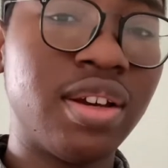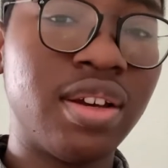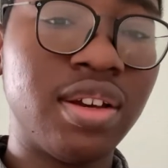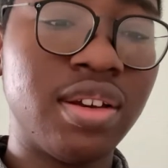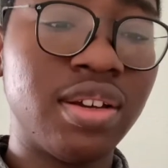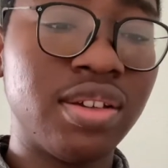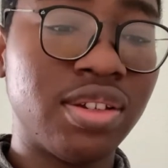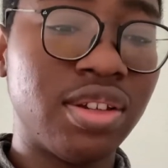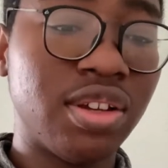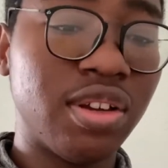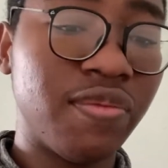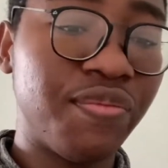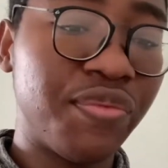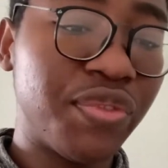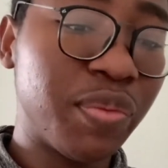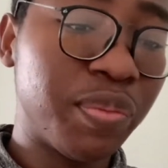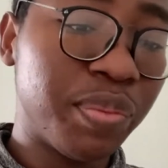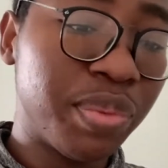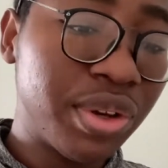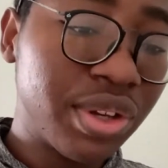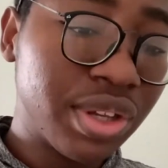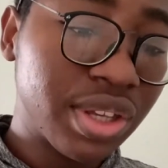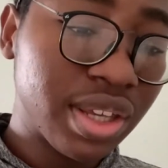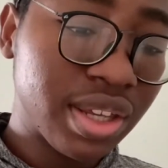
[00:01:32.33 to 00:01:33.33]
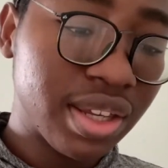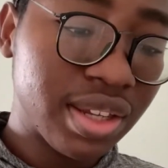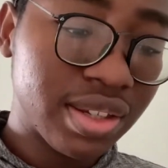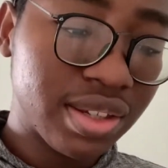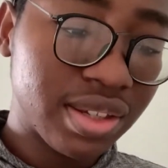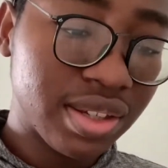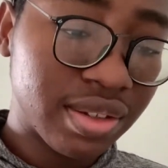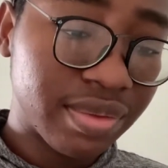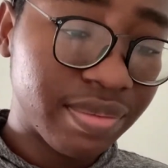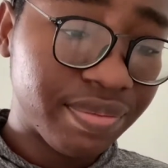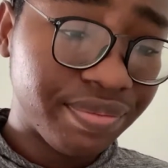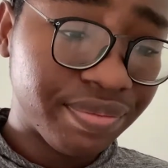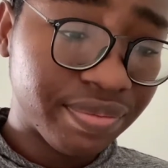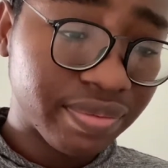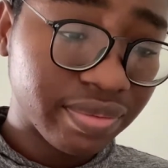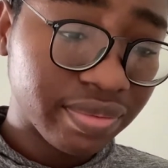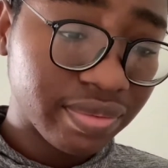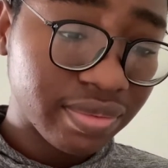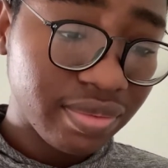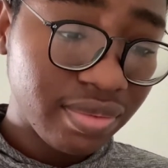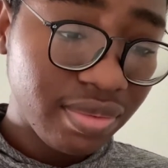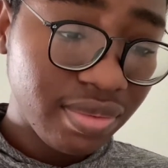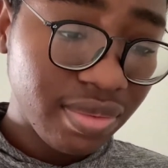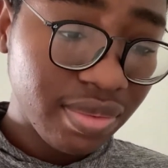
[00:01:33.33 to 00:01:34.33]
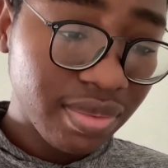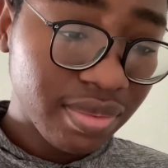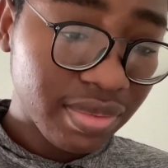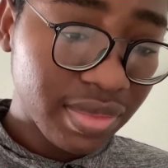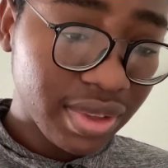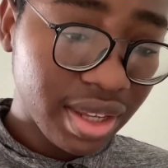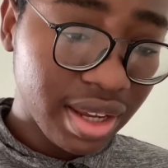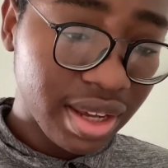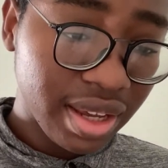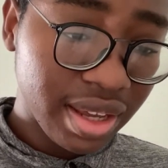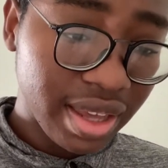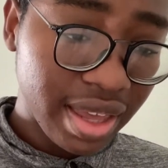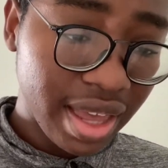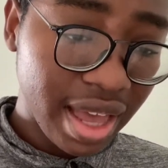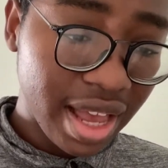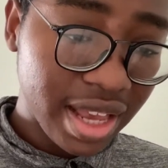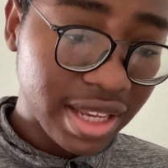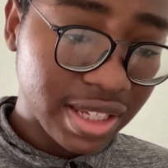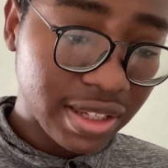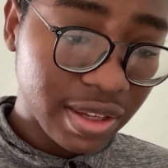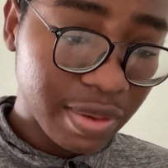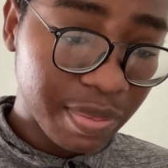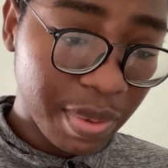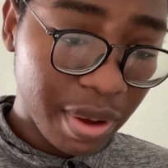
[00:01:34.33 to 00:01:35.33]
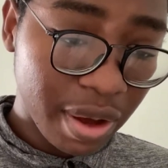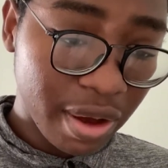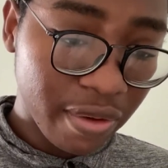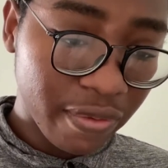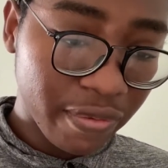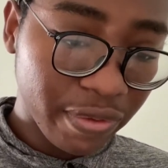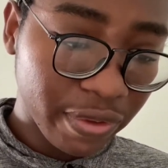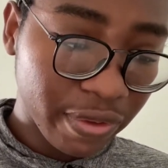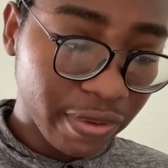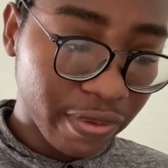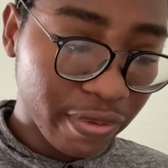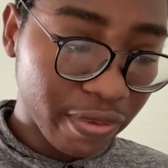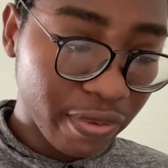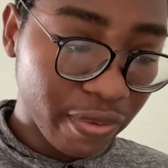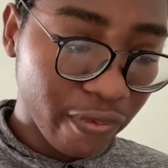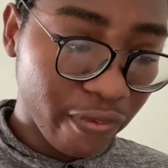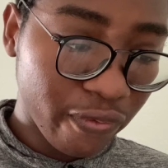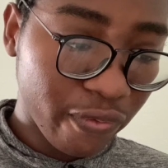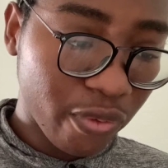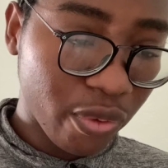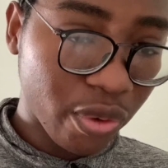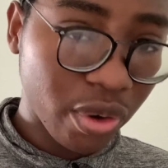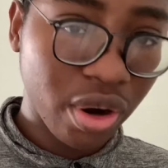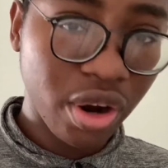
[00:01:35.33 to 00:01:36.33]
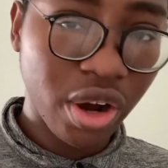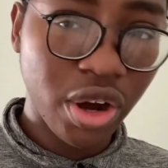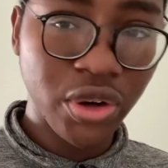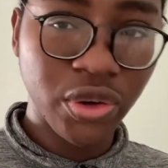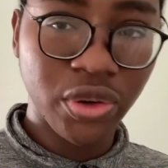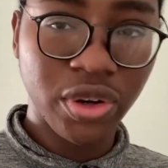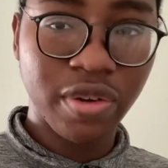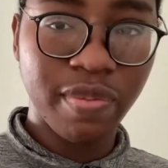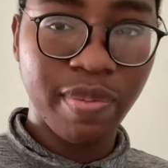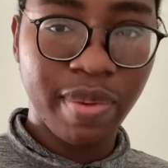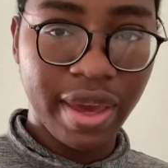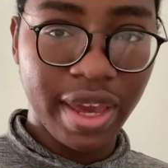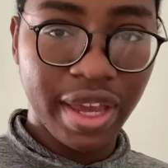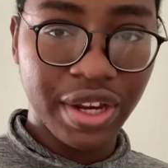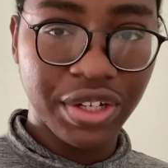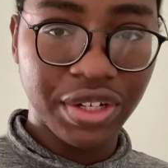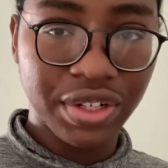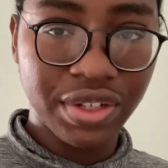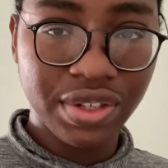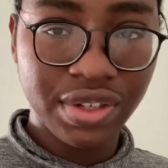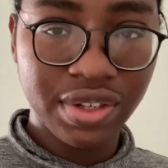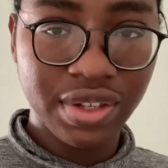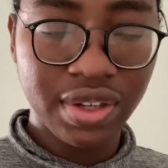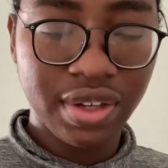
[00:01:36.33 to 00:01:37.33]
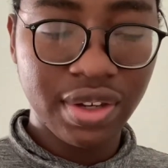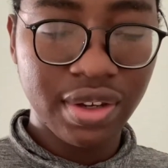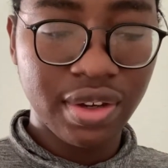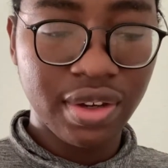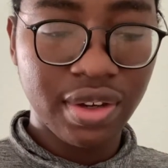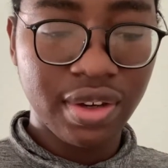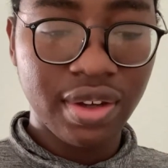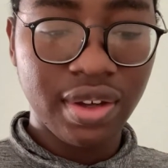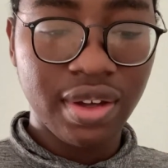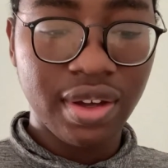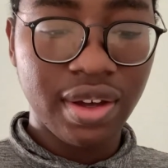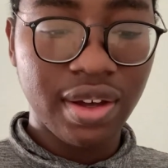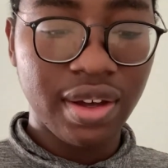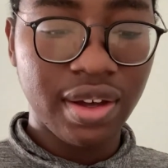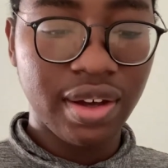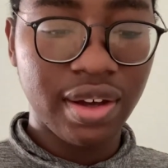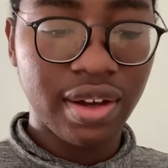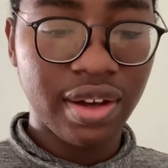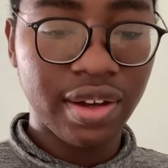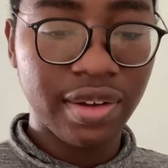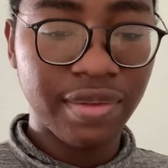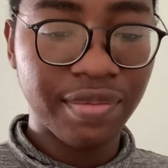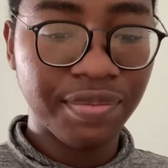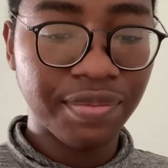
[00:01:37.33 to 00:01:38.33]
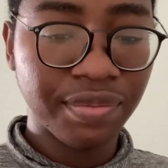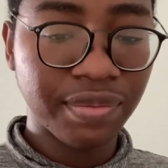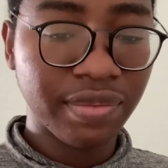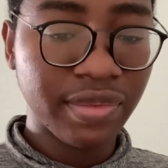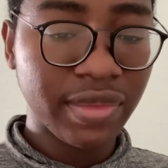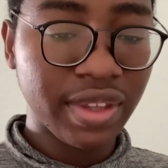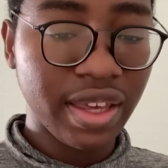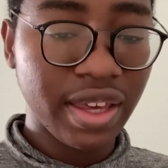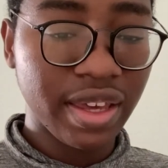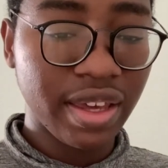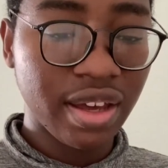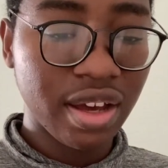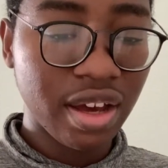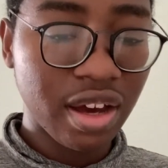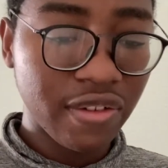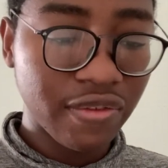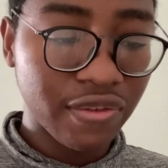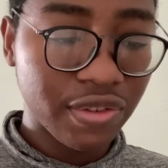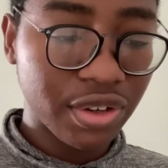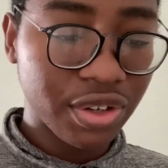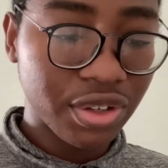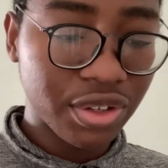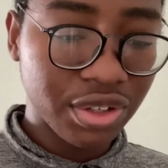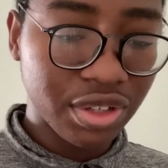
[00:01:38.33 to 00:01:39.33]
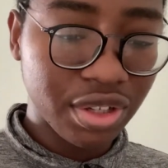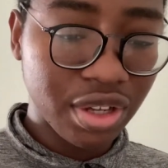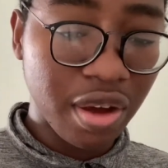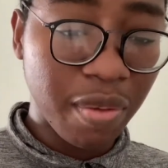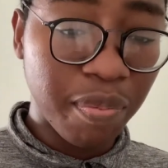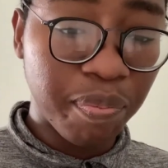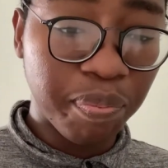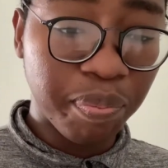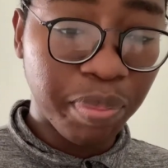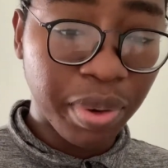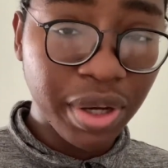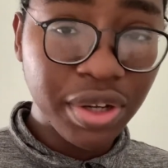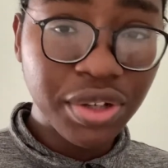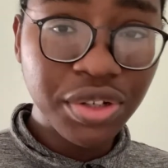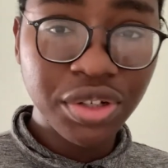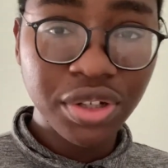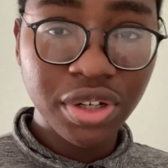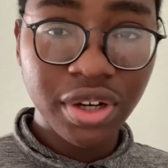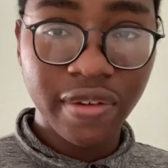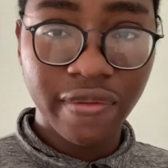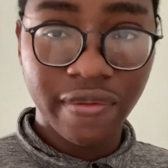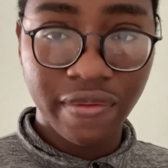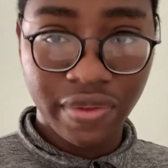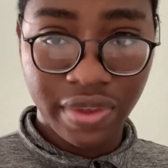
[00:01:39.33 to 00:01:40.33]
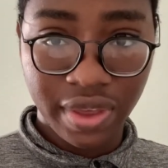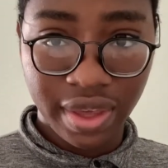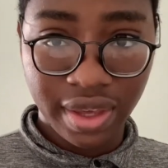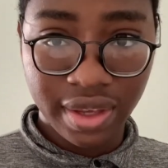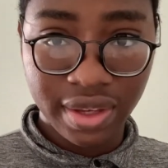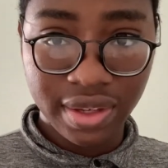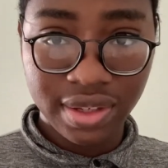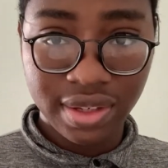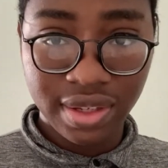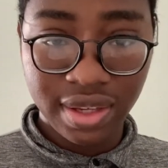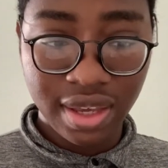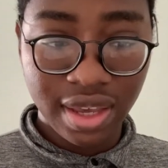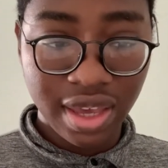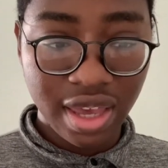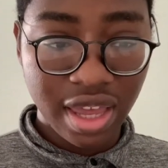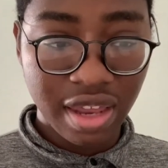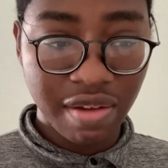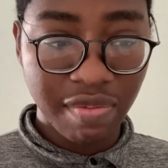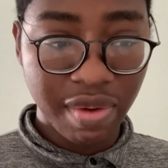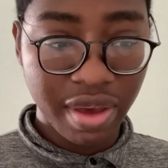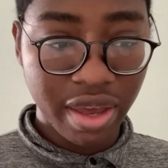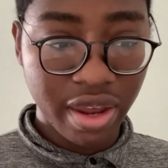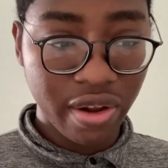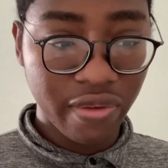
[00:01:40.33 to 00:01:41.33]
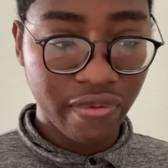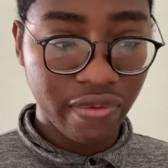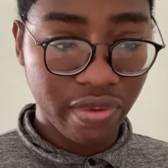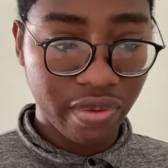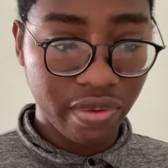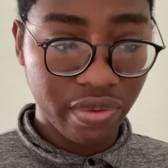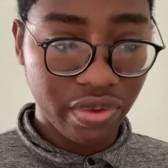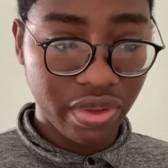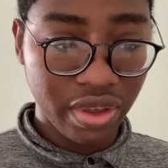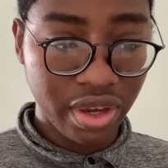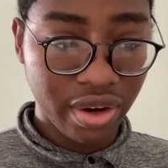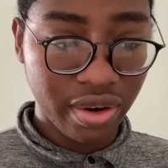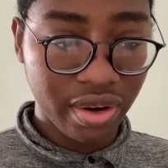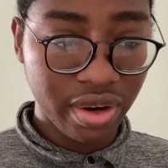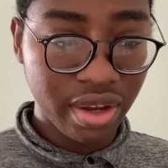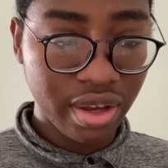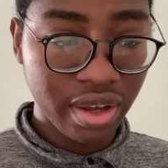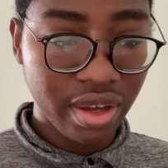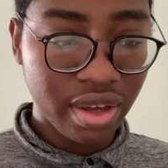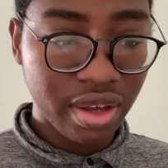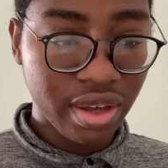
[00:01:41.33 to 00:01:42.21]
So the book is, it has about 400 pages. It covers a bunch of things in manifold theory.